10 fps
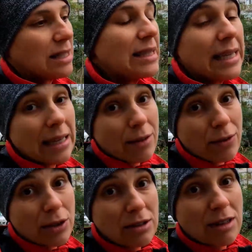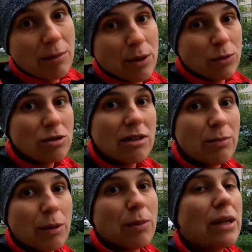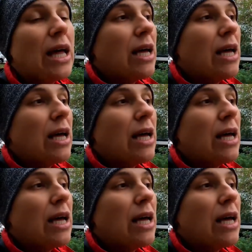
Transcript: In Kyiv, for example, mostly people